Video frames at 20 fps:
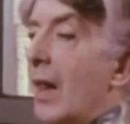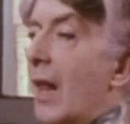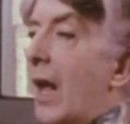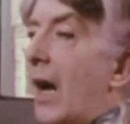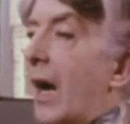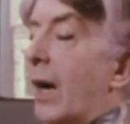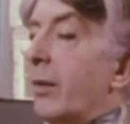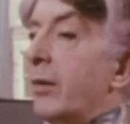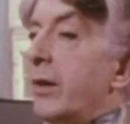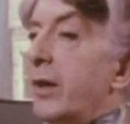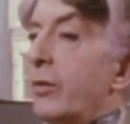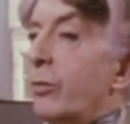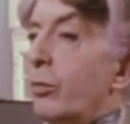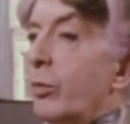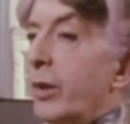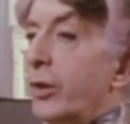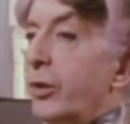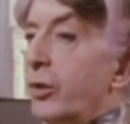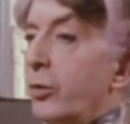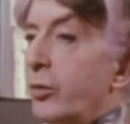And even
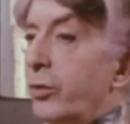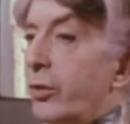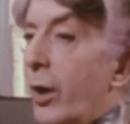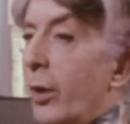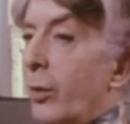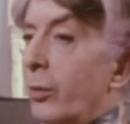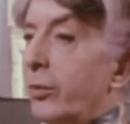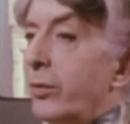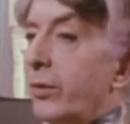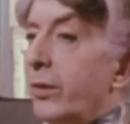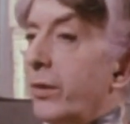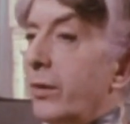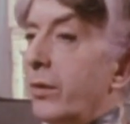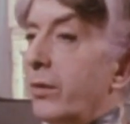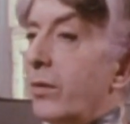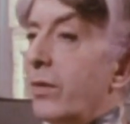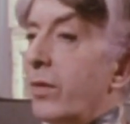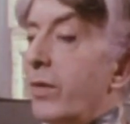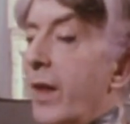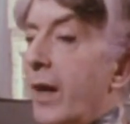when you don't,
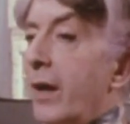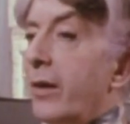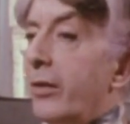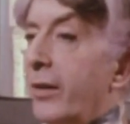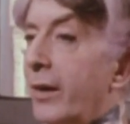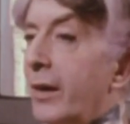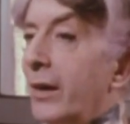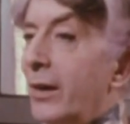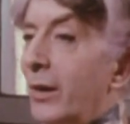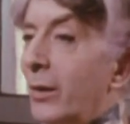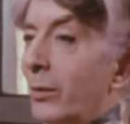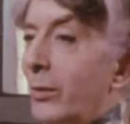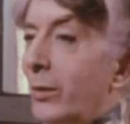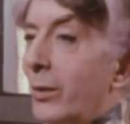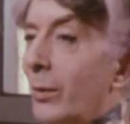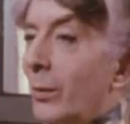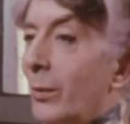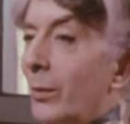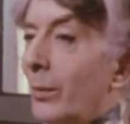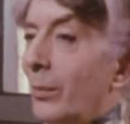they think you
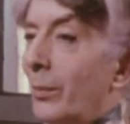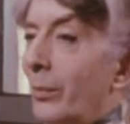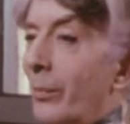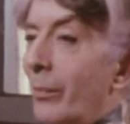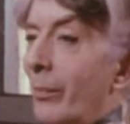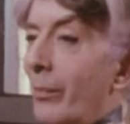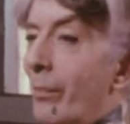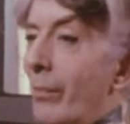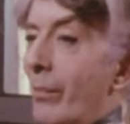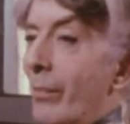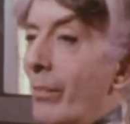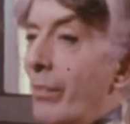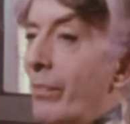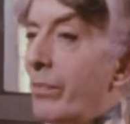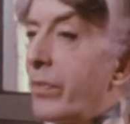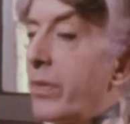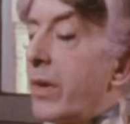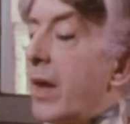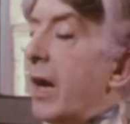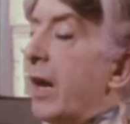do.
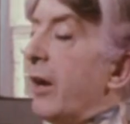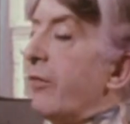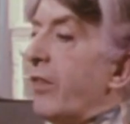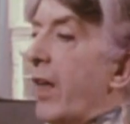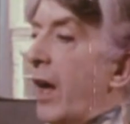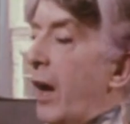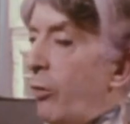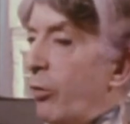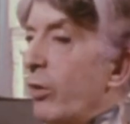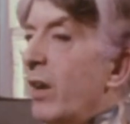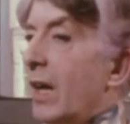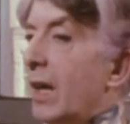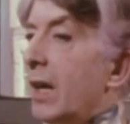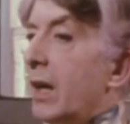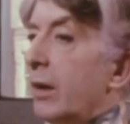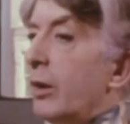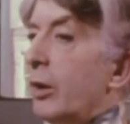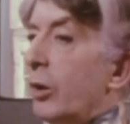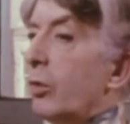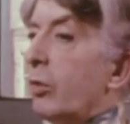If
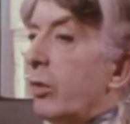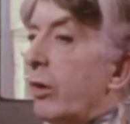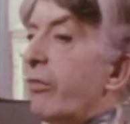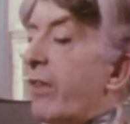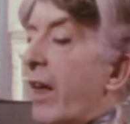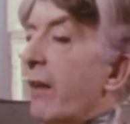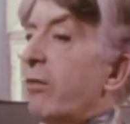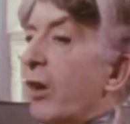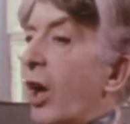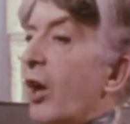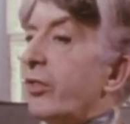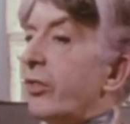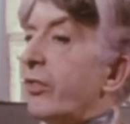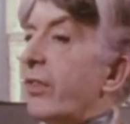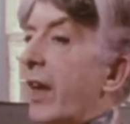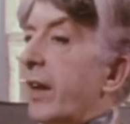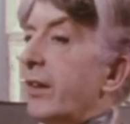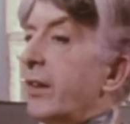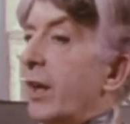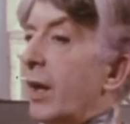they've lost
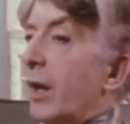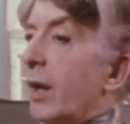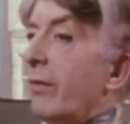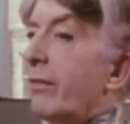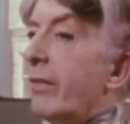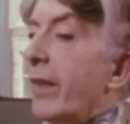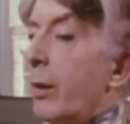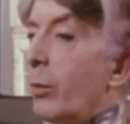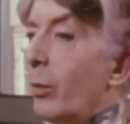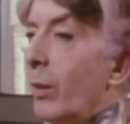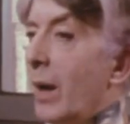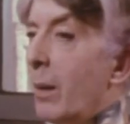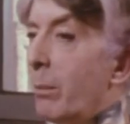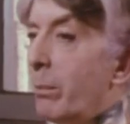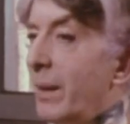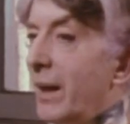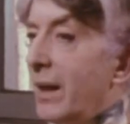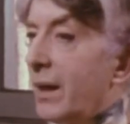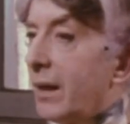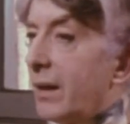their nerve, they wear
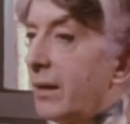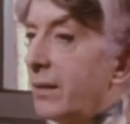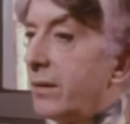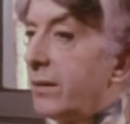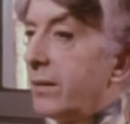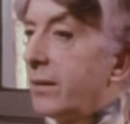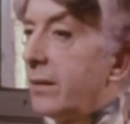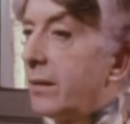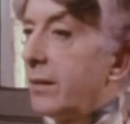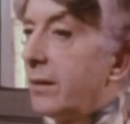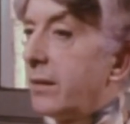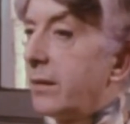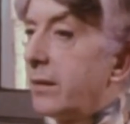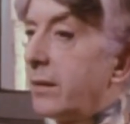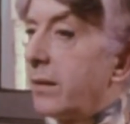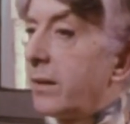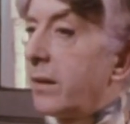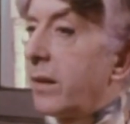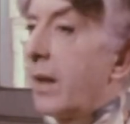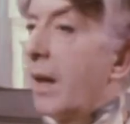beards.
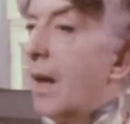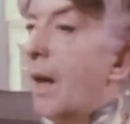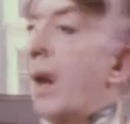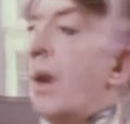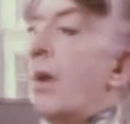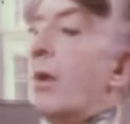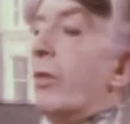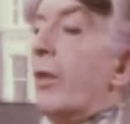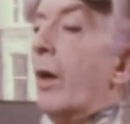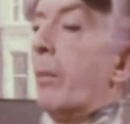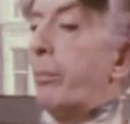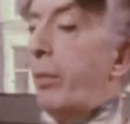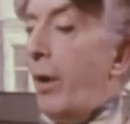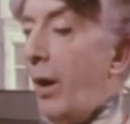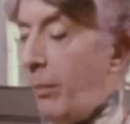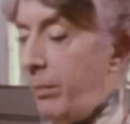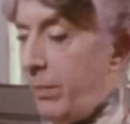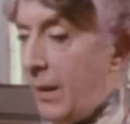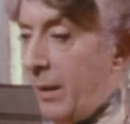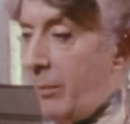The
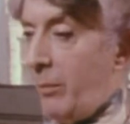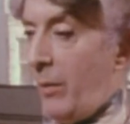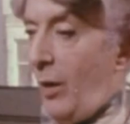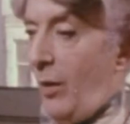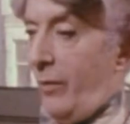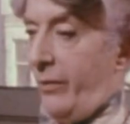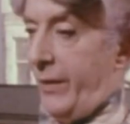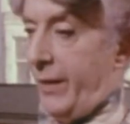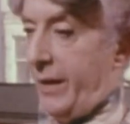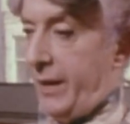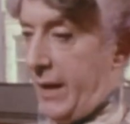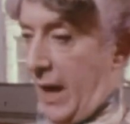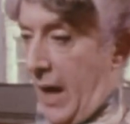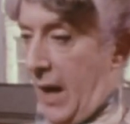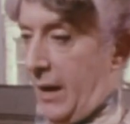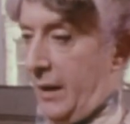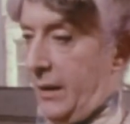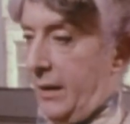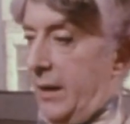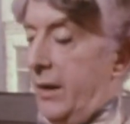problem of the
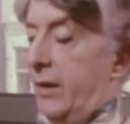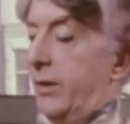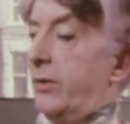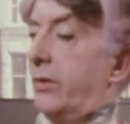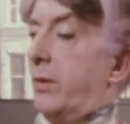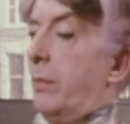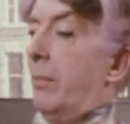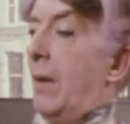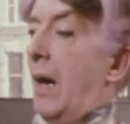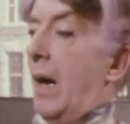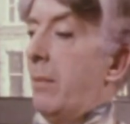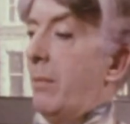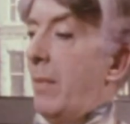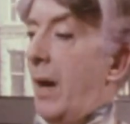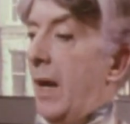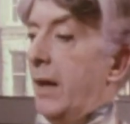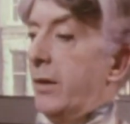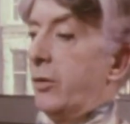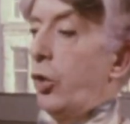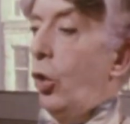young is, to my
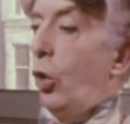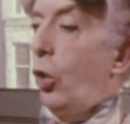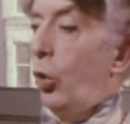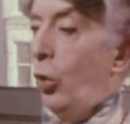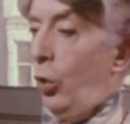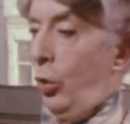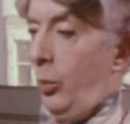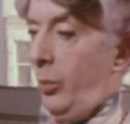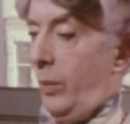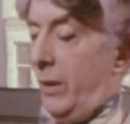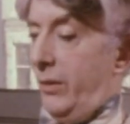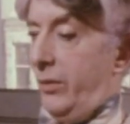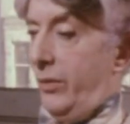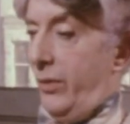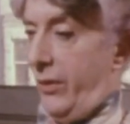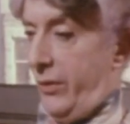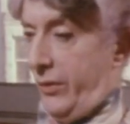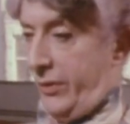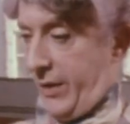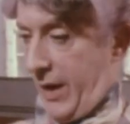mind, always
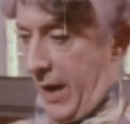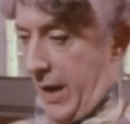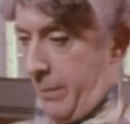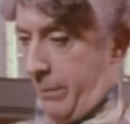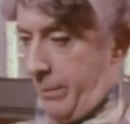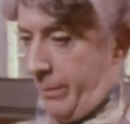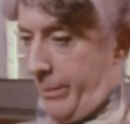the same.